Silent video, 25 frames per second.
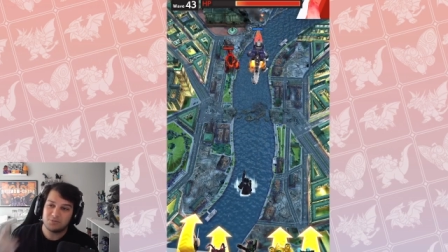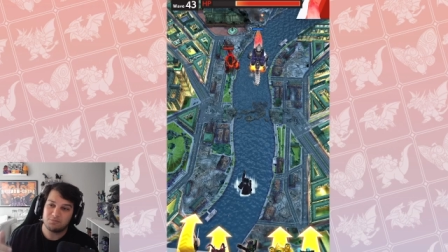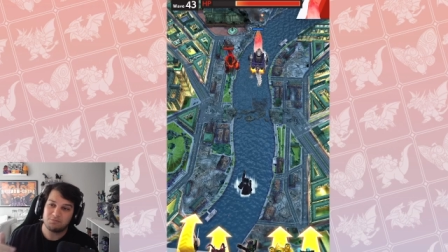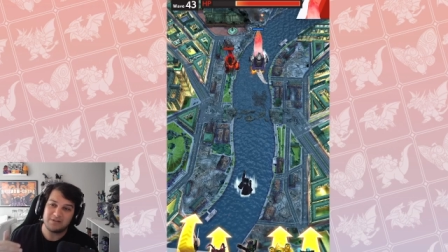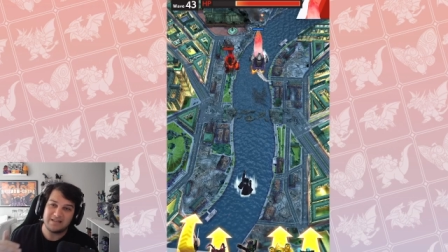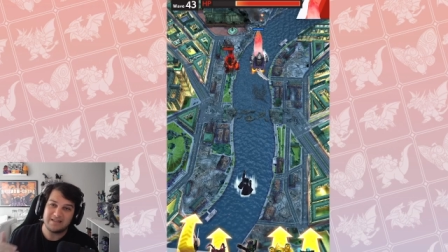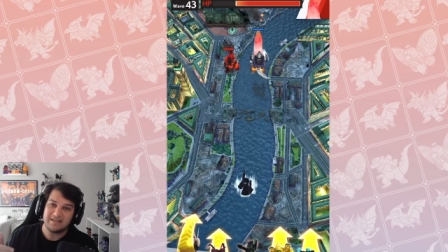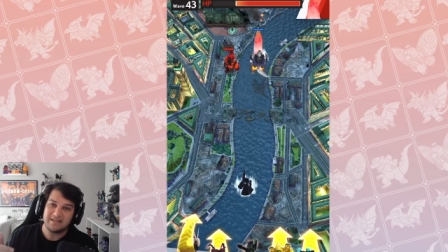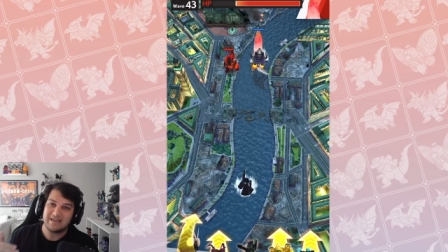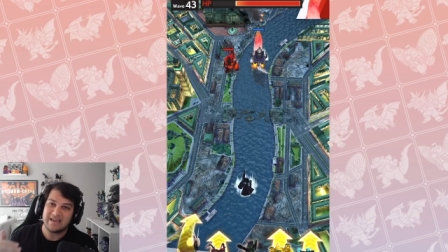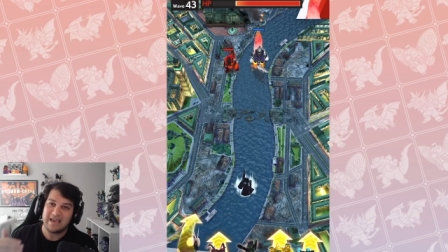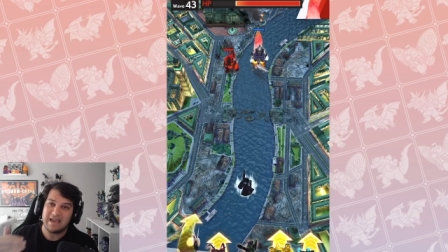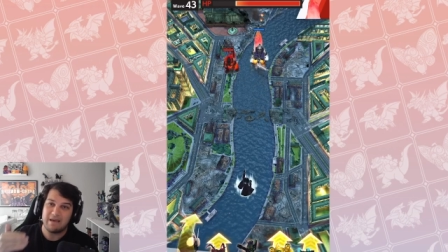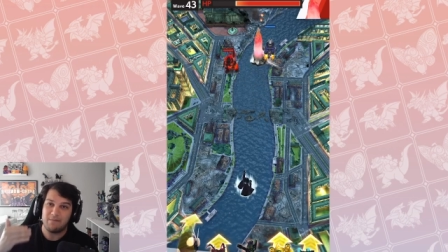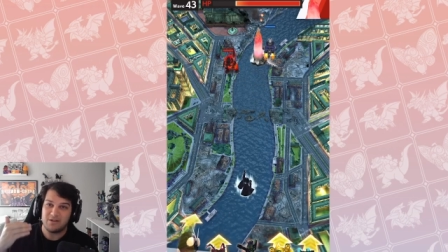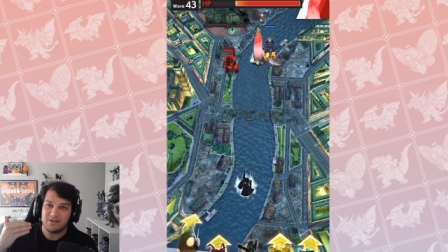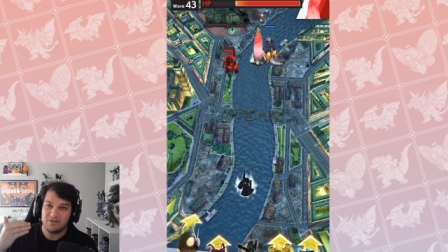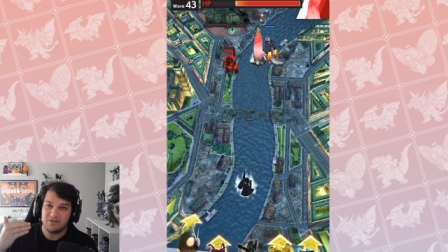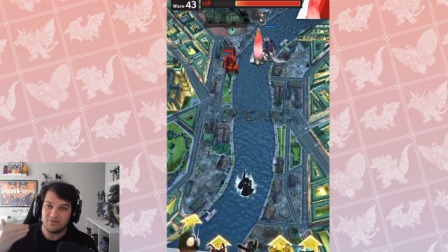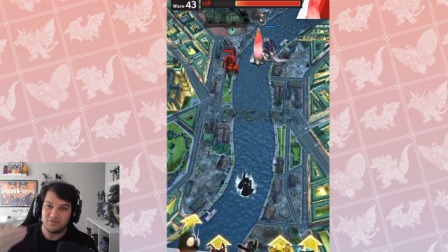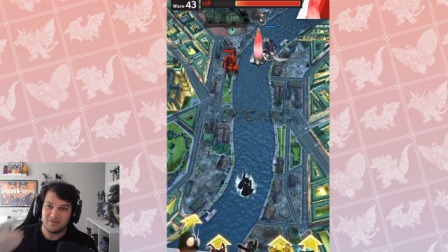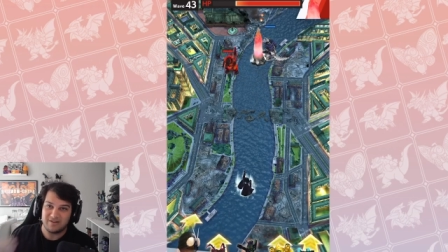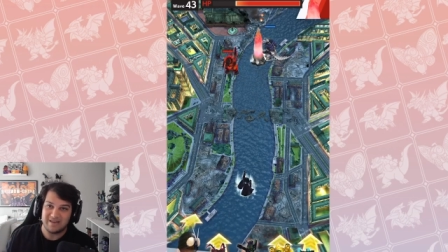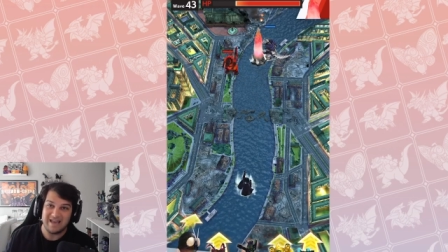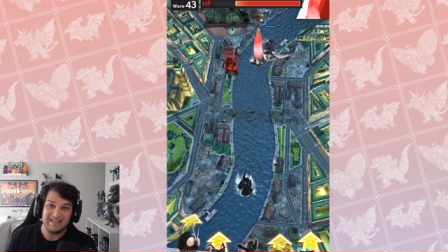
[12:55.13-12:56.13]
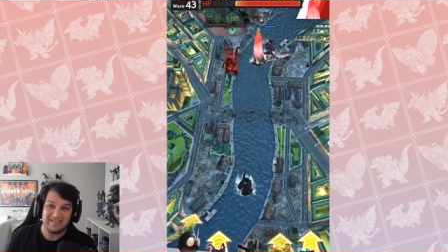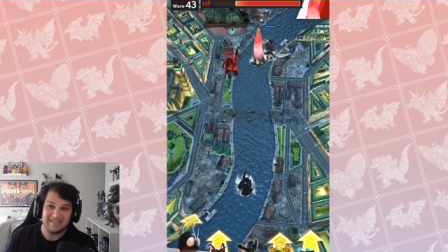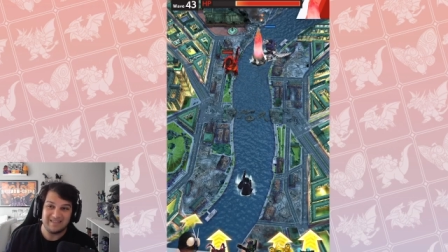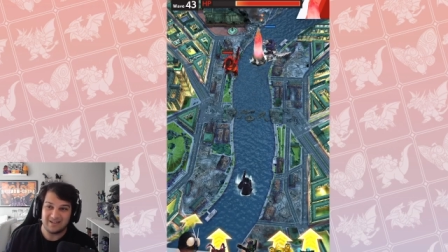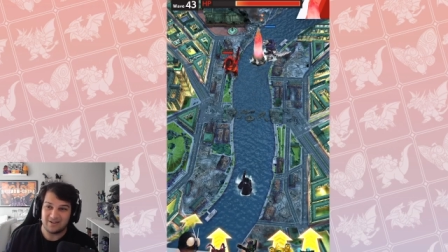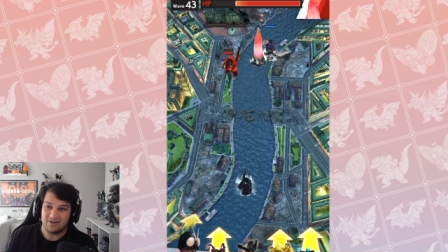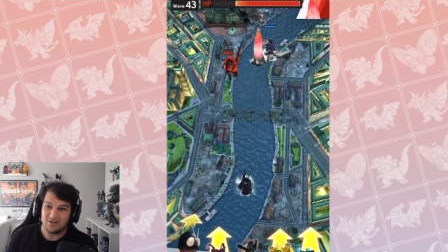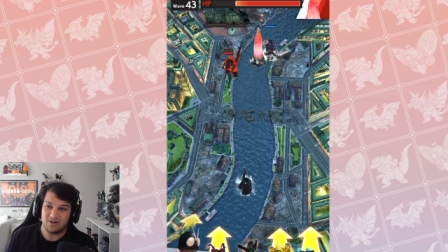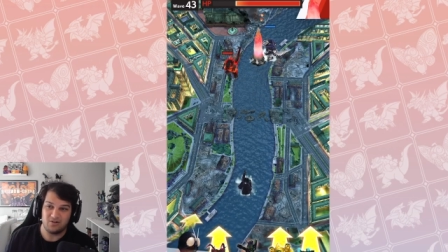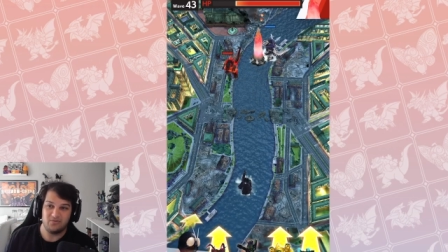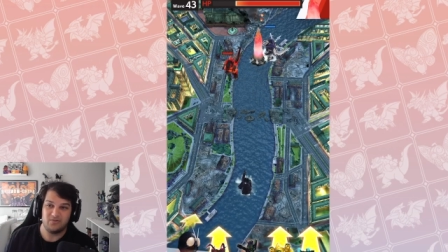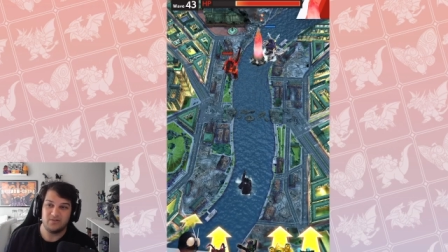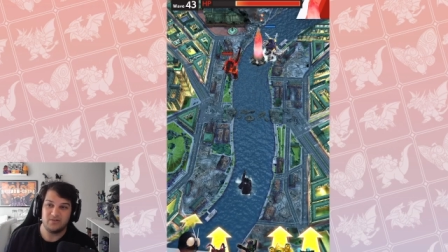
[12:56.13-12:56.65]
You just play the game and you'll get the
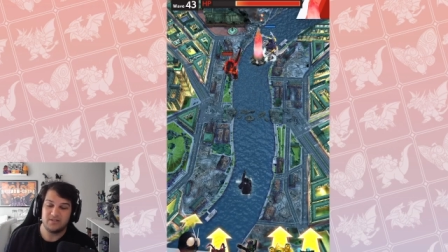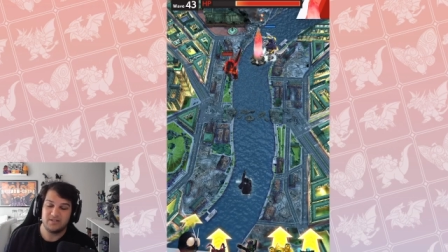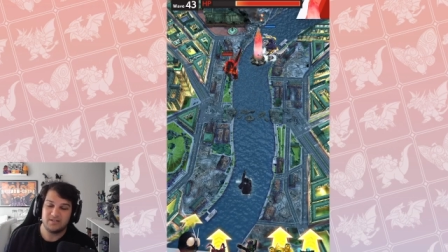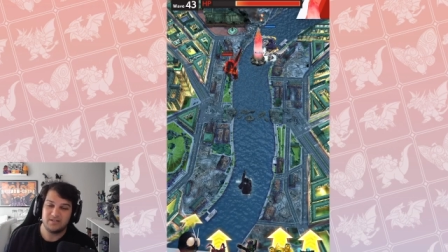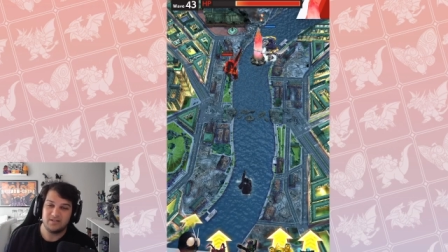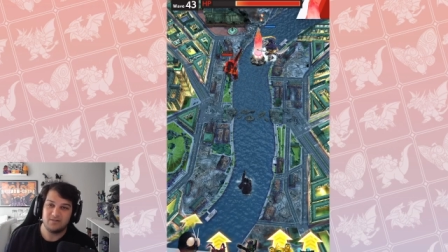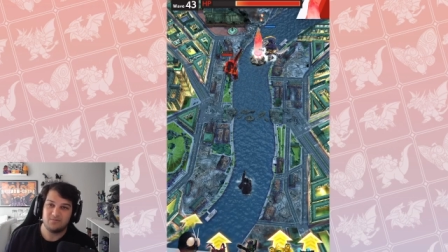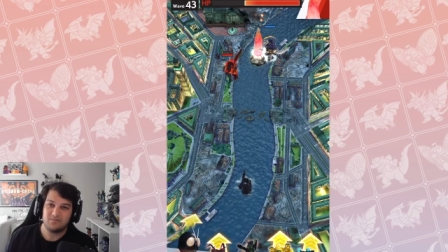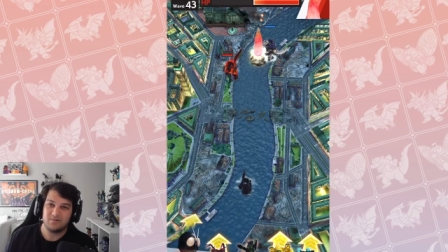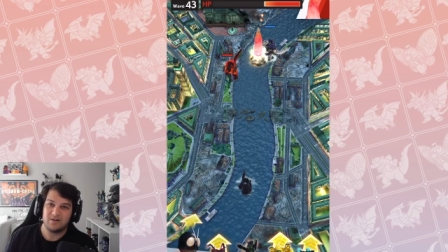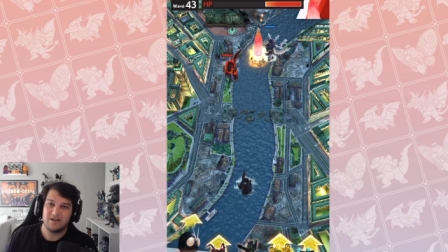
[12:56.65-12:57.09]
currency,